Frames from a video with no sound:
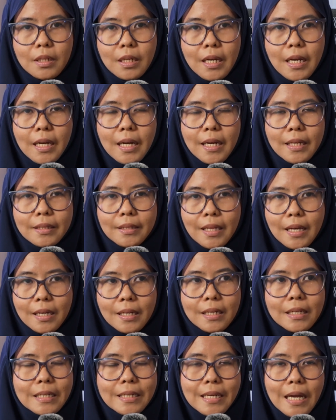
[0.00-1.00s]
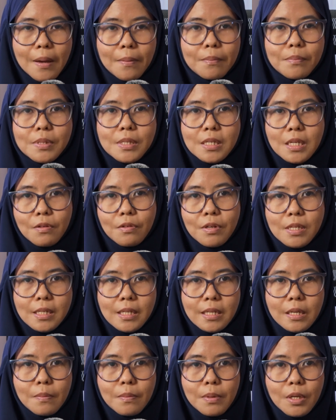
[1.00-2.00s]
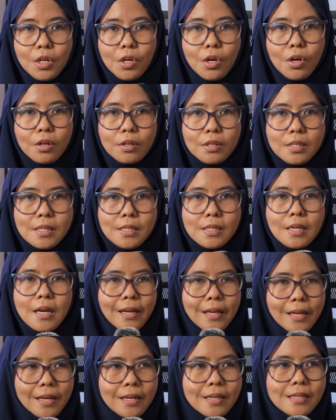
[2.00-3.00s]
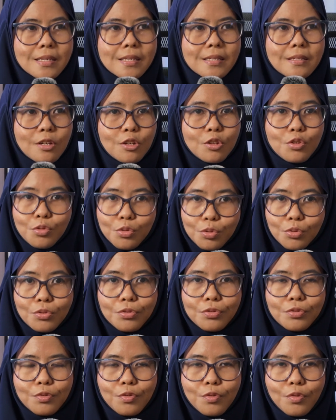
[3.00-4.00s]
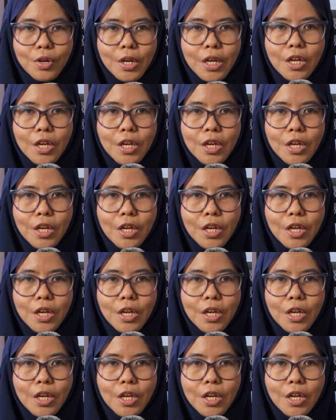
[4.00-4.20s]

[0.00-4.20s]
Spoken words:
And I take them seriously because here's the truth.